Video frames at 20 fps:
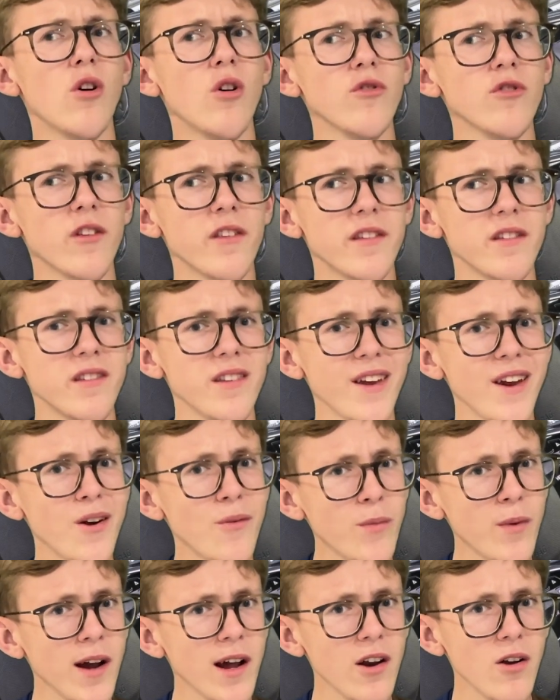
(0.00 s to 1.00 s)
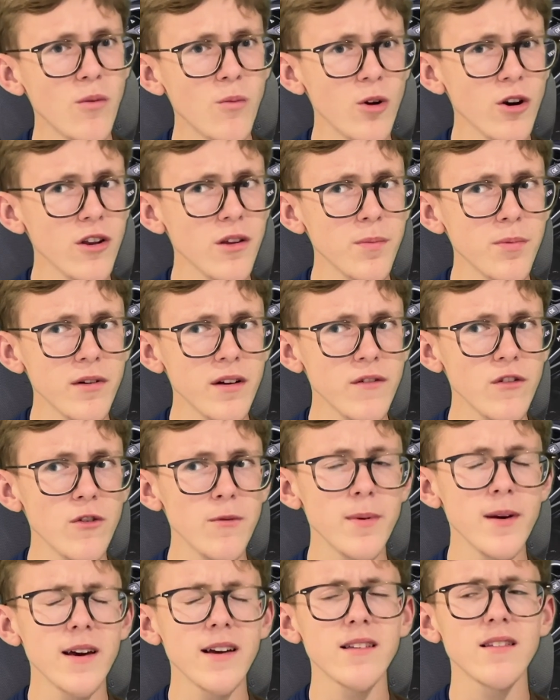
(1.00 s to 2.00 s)
on the steering wheel on one of the preview
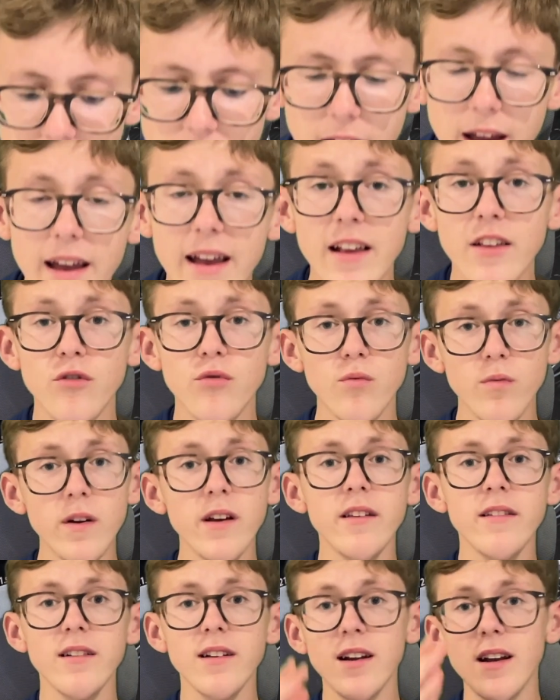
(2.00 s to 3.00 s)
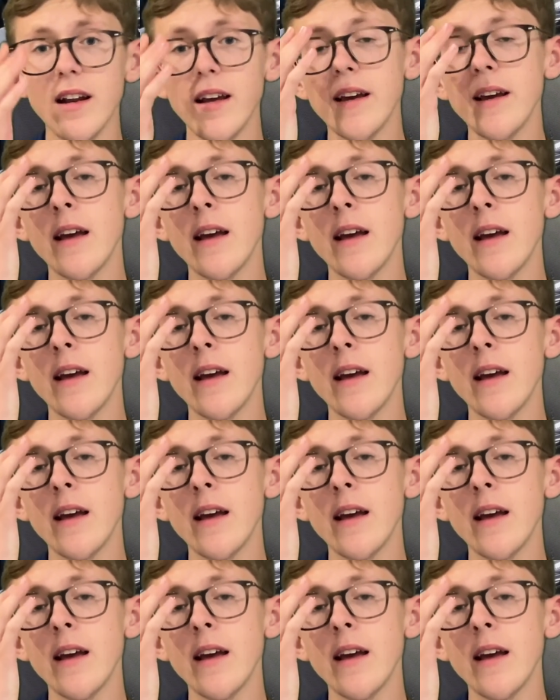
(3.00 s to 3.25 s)
pics. It's recently